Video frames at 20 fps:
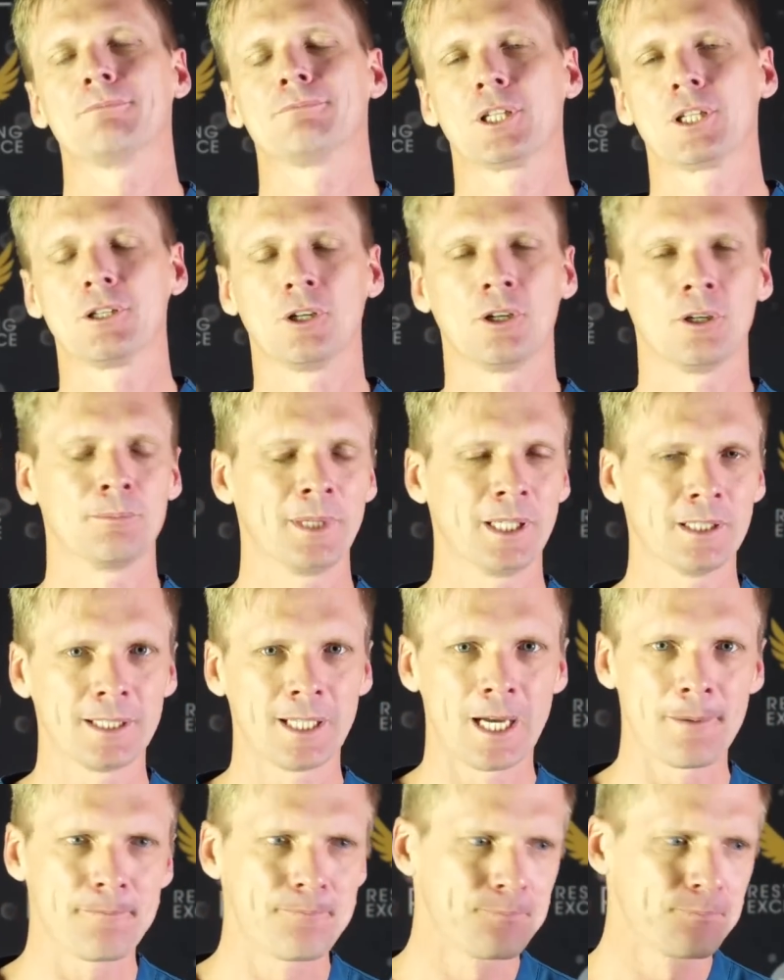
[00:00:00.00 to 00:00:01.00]
core
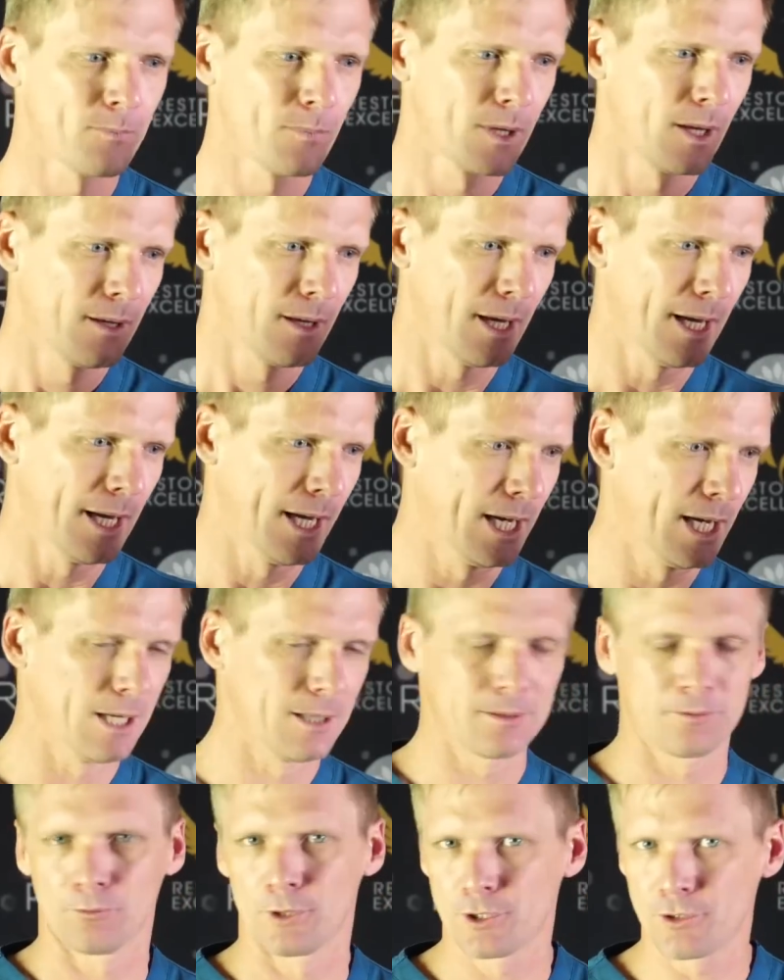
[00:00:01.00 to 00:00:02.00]
build-up,
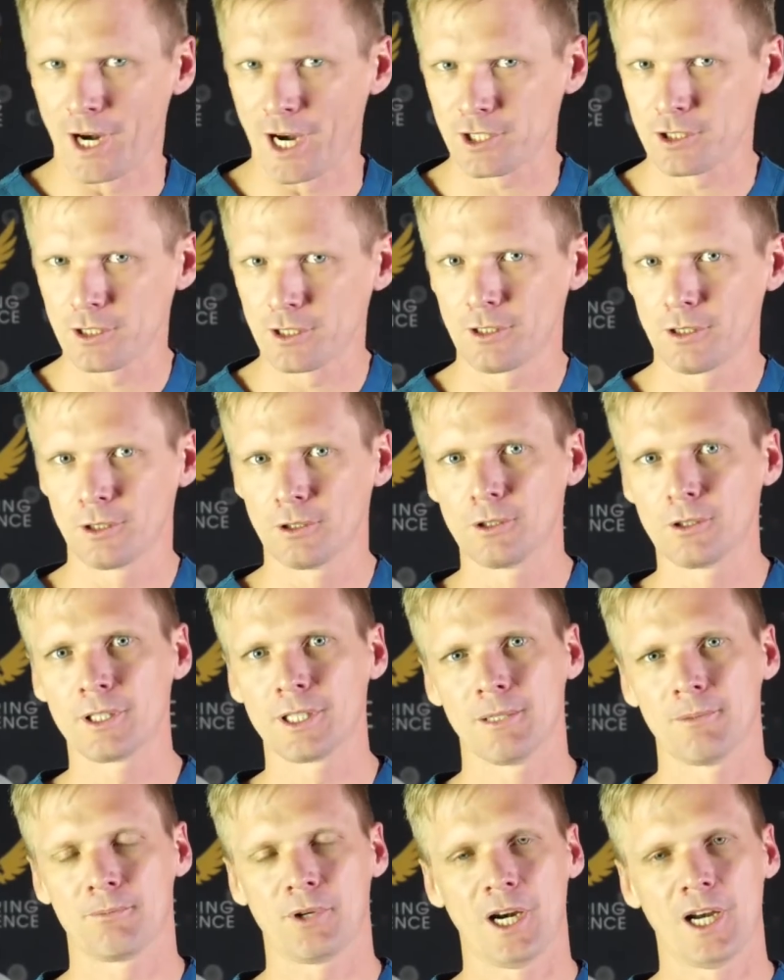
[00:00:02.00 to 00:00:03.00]
retraction cord,
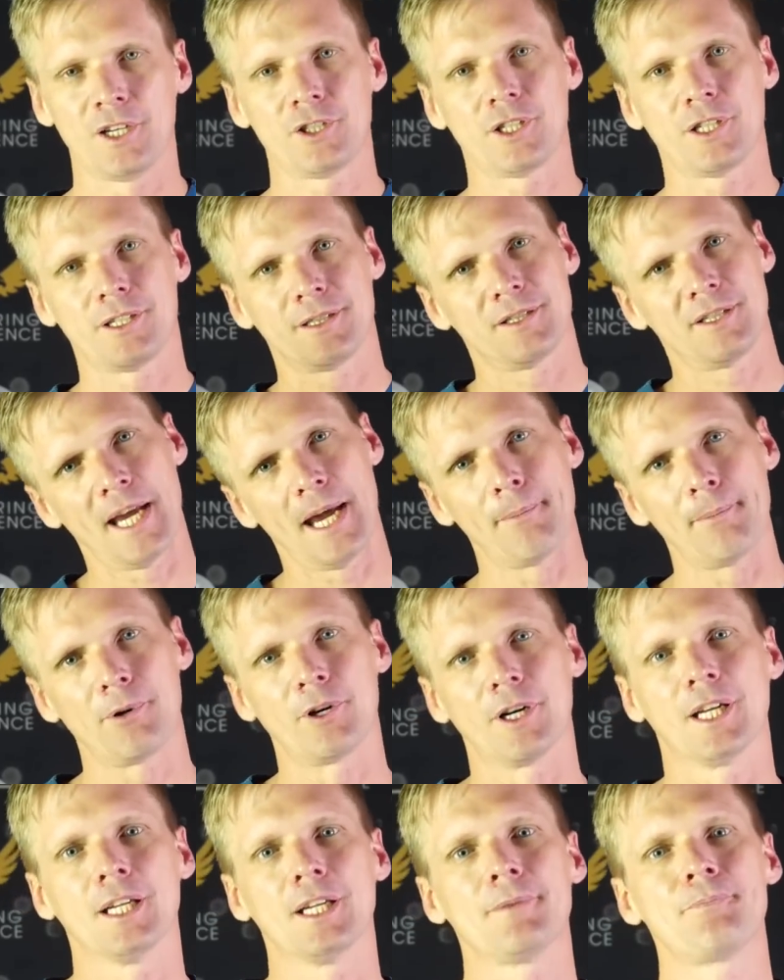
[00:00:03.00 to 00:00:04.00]
impression,
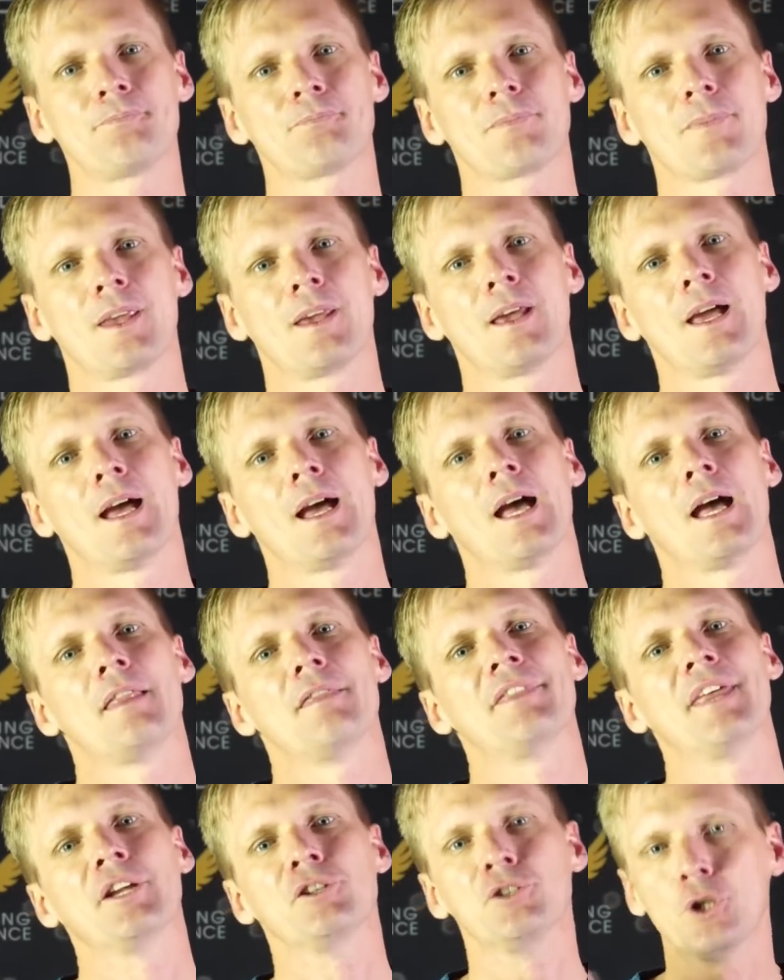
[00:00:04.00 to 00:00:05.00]
temporary,
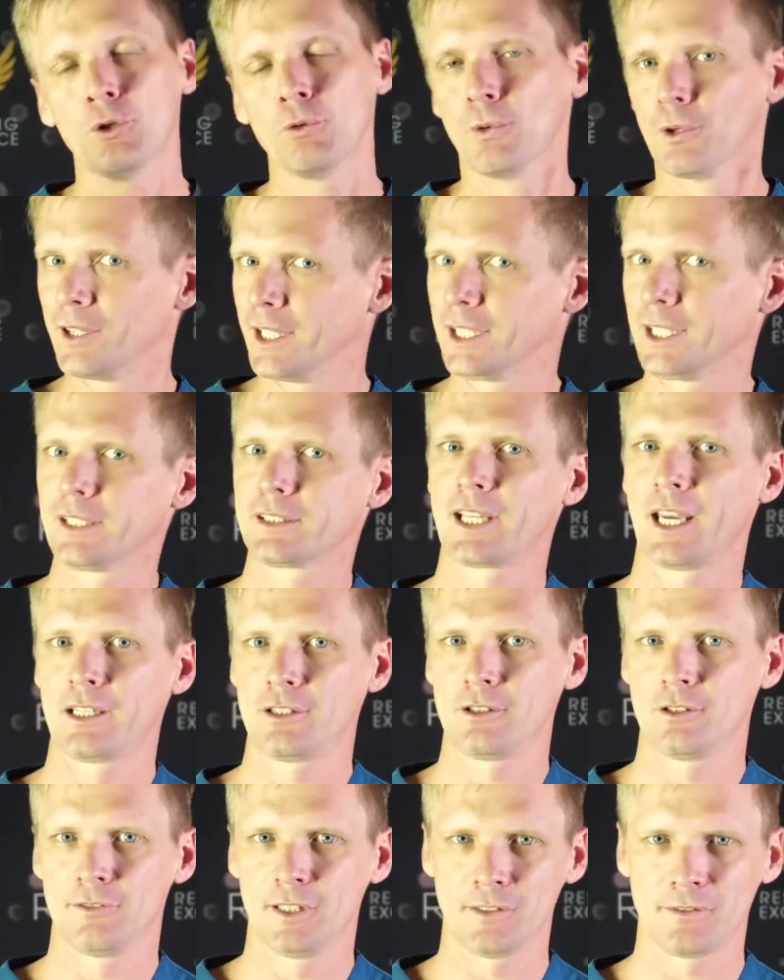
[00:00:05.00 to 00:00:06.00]
then you will think it
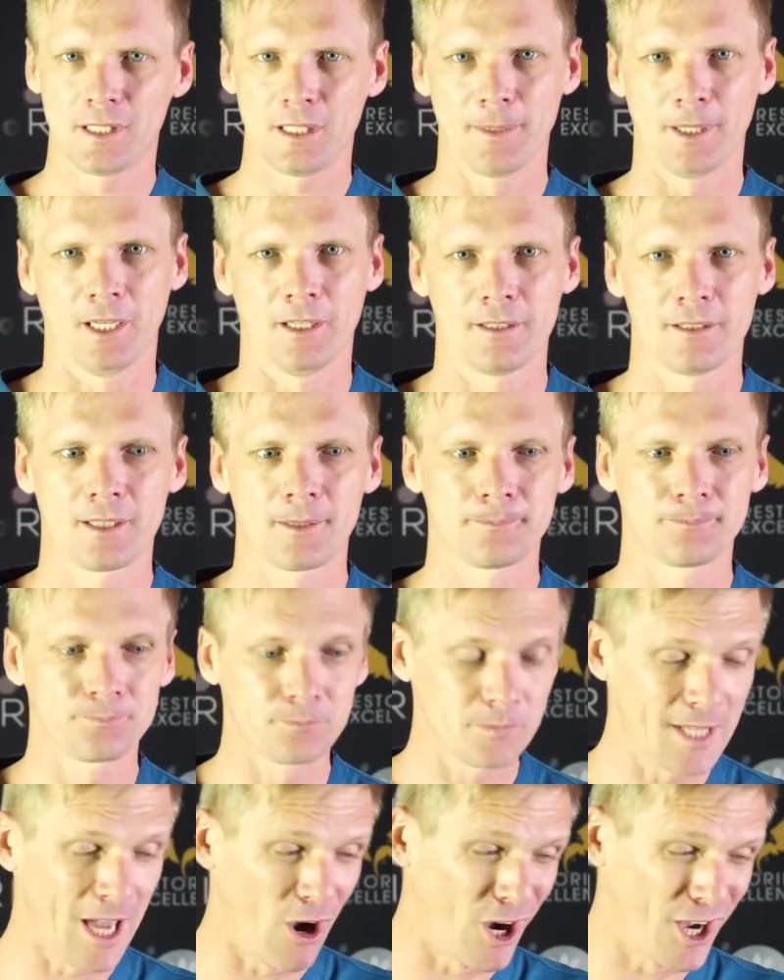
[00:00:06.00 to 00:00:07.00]
takes you 50 minutes.
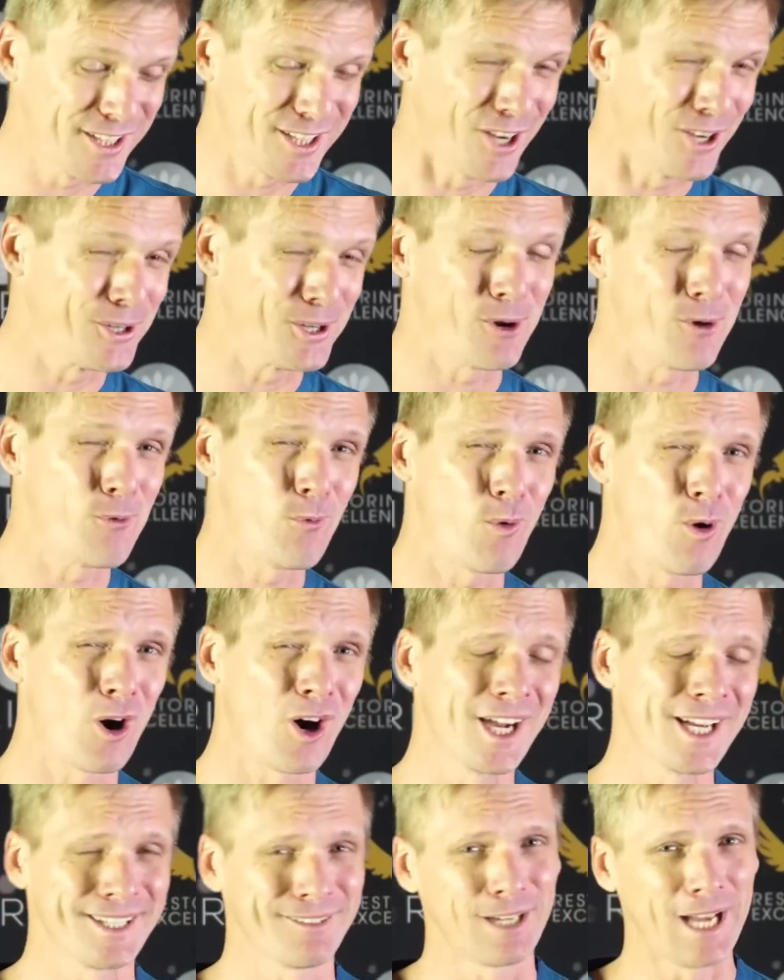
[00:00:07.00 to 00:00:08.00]
Now, I don't know
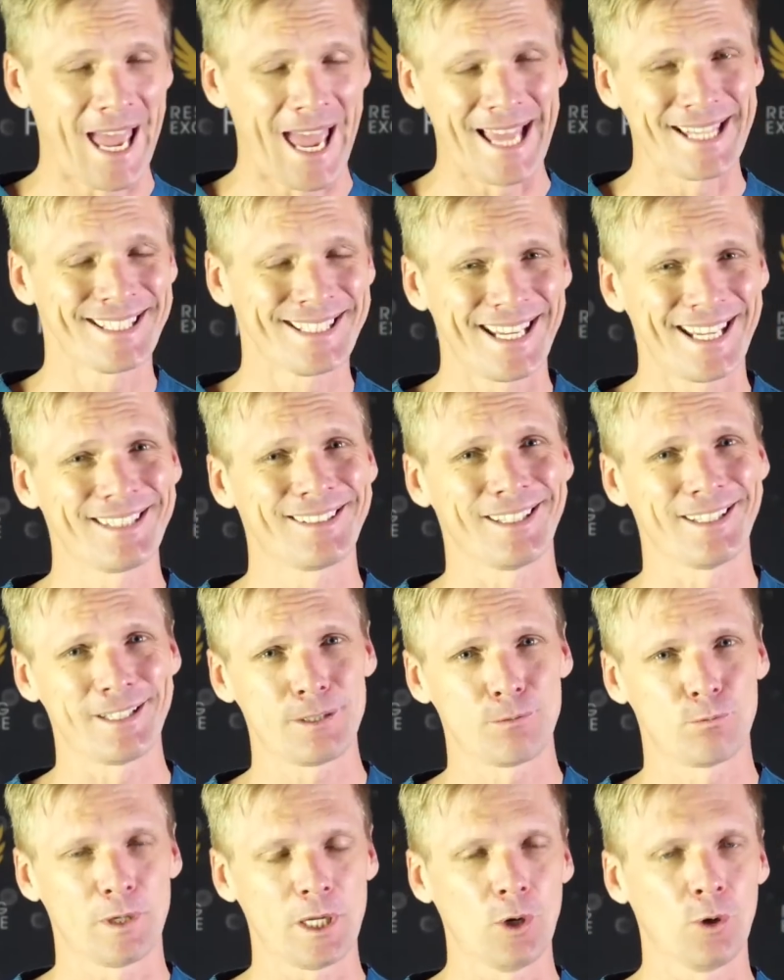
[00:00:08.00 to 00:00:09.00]
why, as
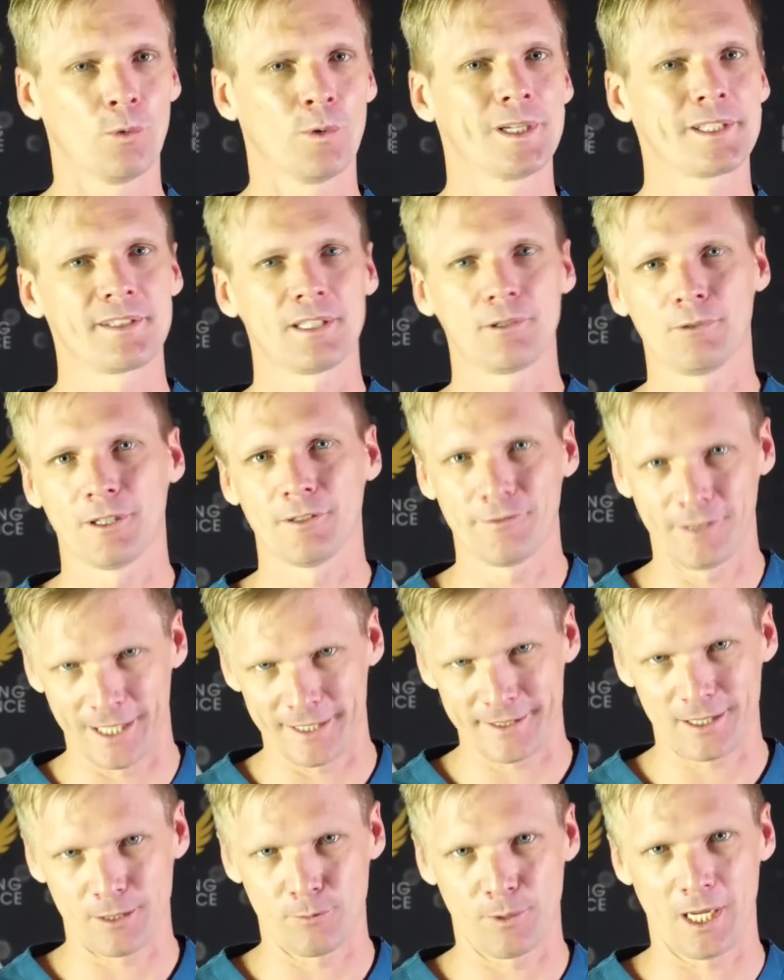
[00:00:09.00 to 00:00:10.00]
dentists, we always think we're
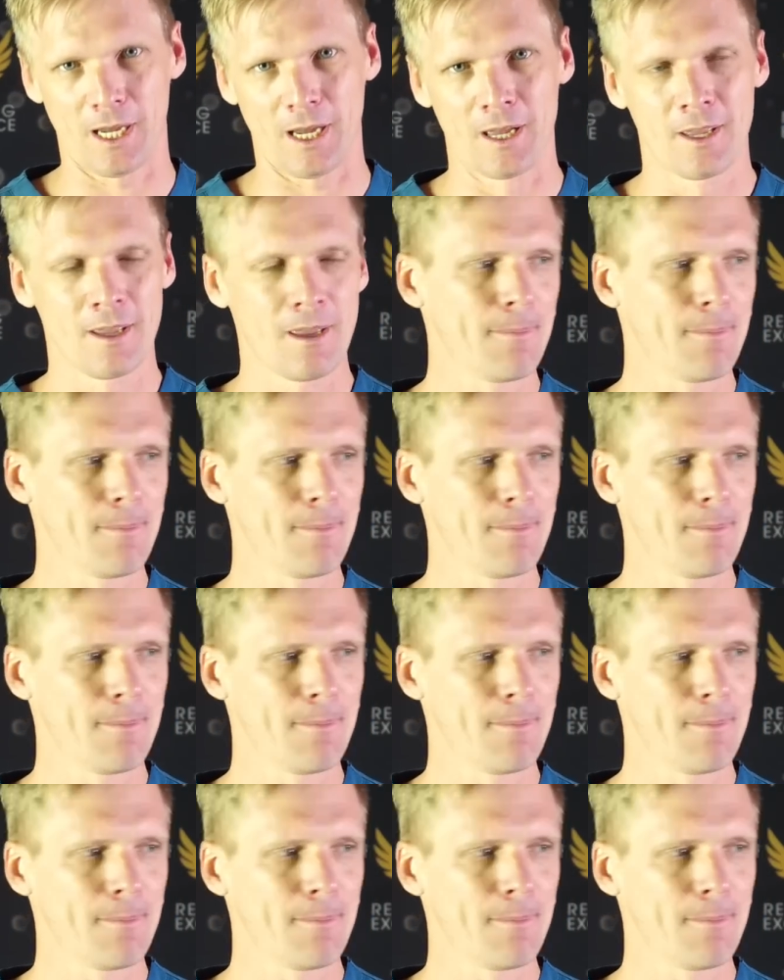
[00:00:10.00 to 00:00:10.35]
faster than we are.